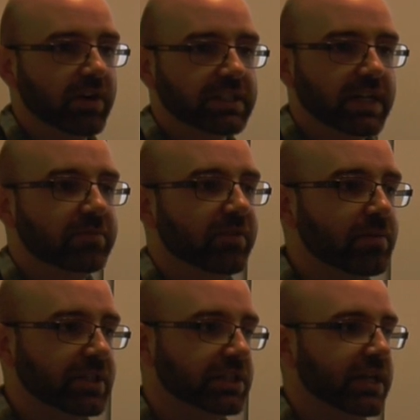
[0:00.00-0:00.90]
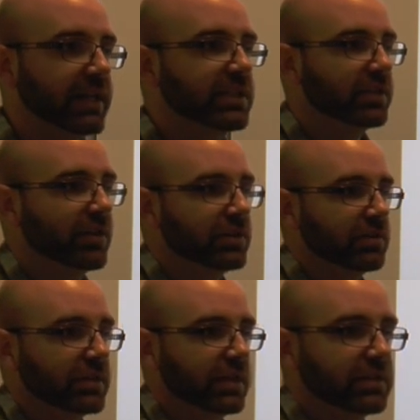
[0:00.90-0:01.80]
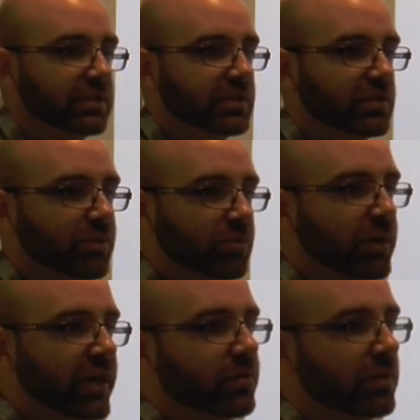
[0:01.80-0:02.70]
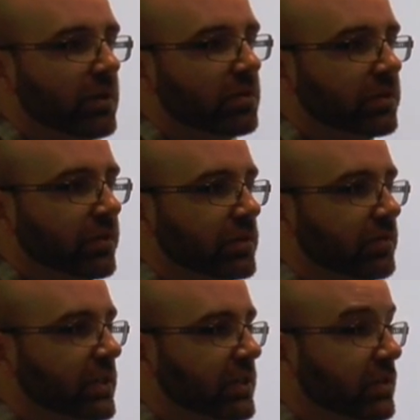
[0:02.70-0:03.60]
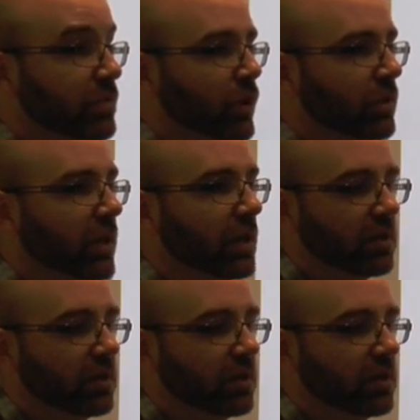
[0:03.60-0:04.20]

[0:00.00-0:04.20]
very much a changing notion of attention. This is a real break with the older notion of attention as a bottleneck.